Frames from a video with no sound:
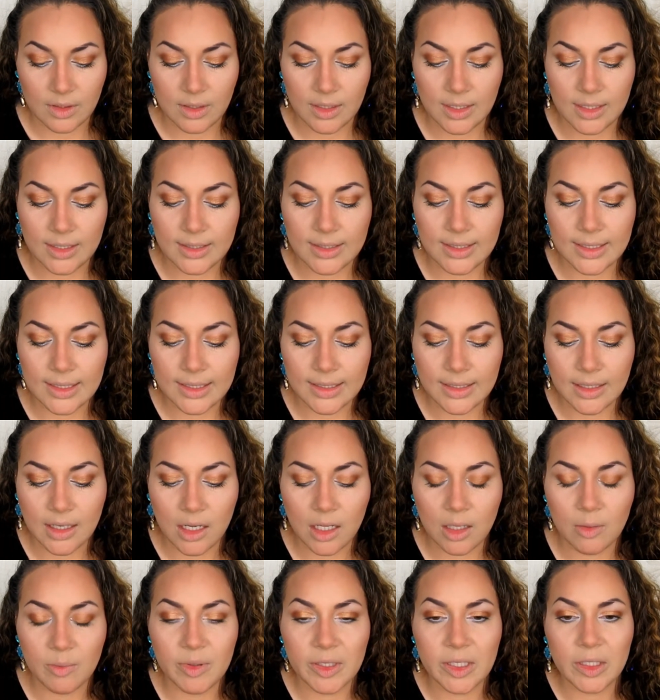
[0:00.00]
And then
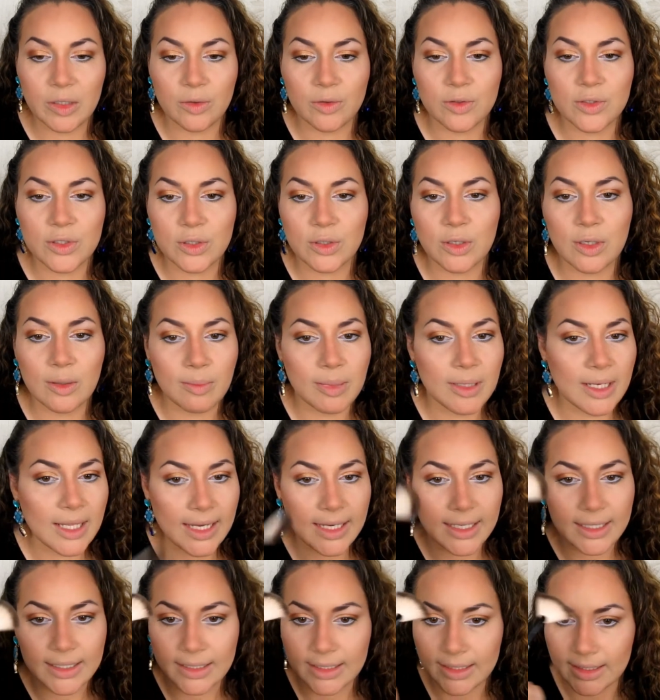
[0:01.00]
I'll be also
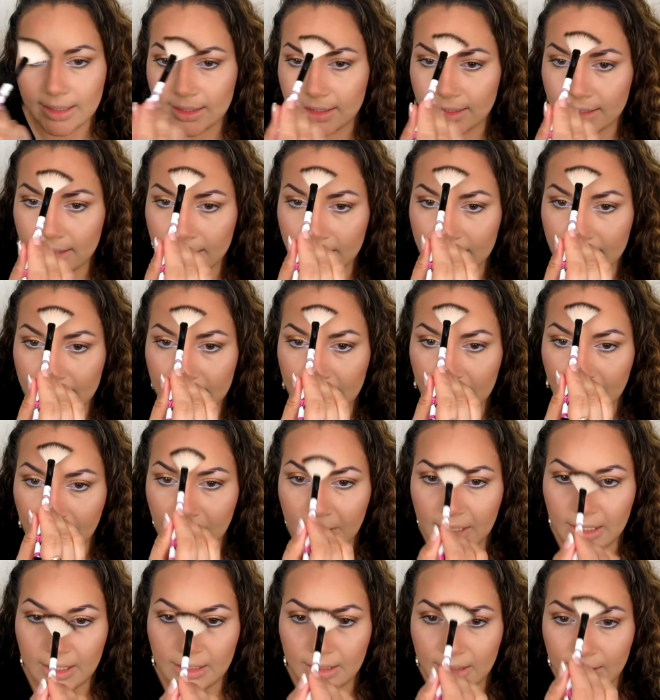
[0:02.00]
applying it a little
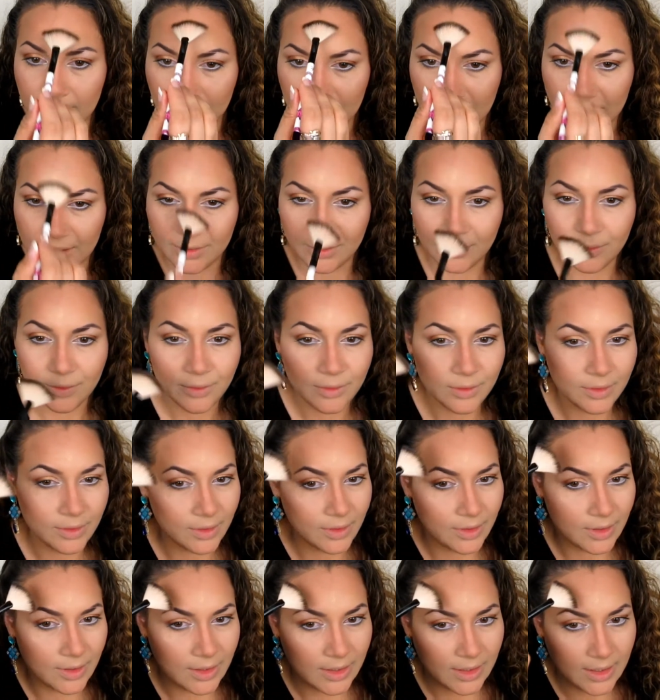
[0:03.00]
bit in the middle
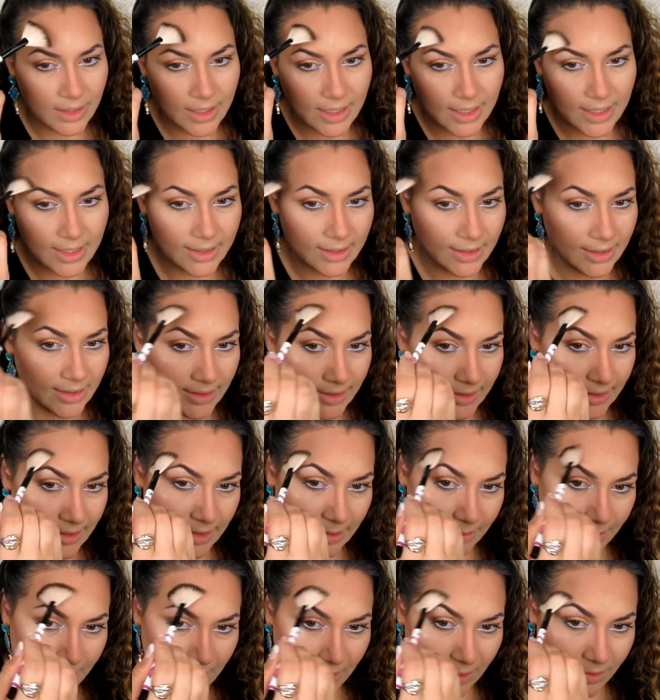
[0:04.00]
and a
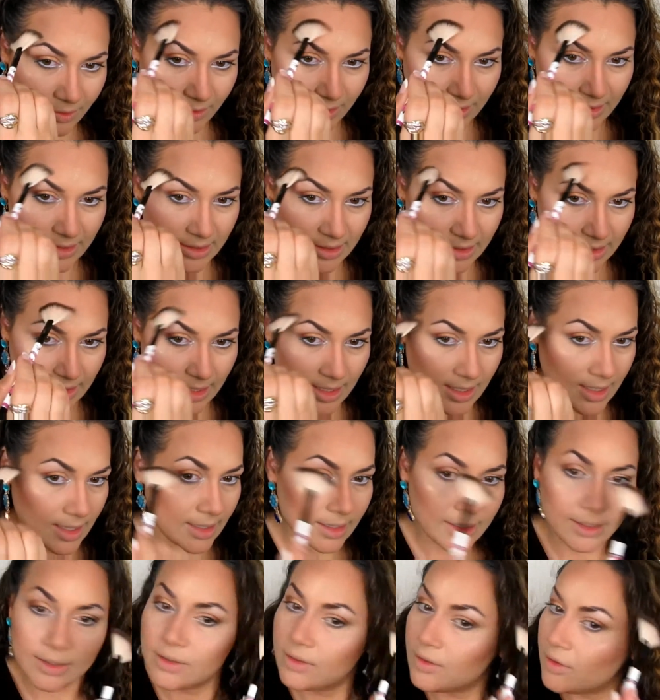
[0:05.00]
little bit on the
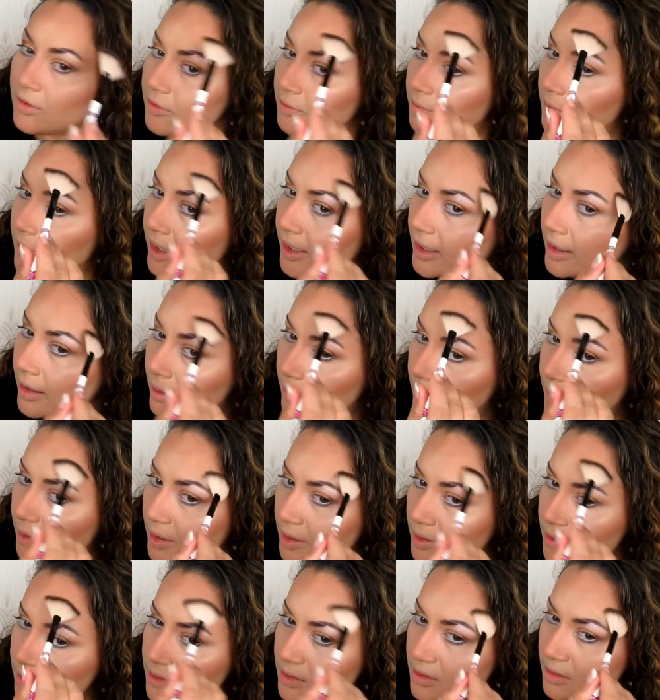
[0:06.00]
side of my
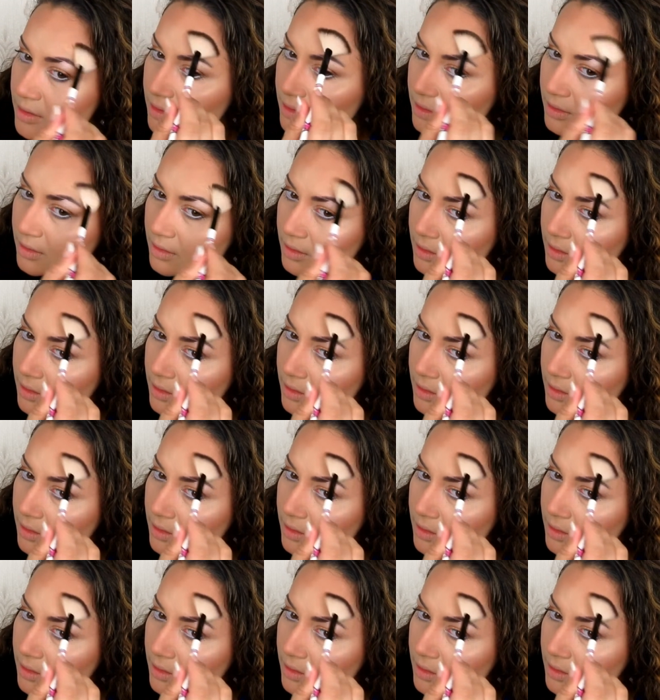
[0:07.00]
eyebrows.